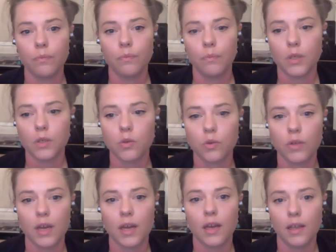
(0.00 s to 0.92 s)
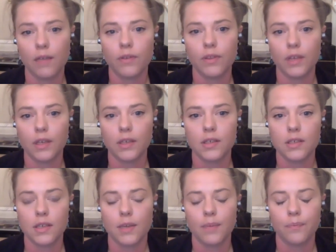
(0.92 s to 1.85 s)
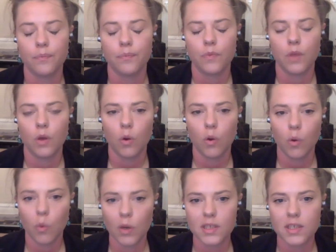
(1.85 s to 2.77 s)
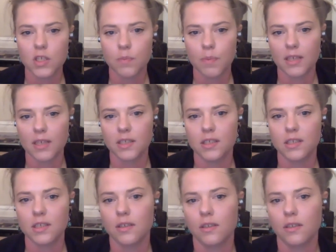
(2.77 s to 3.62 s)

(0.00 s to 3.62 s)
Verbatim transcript: make sure that everything's um, always inspected.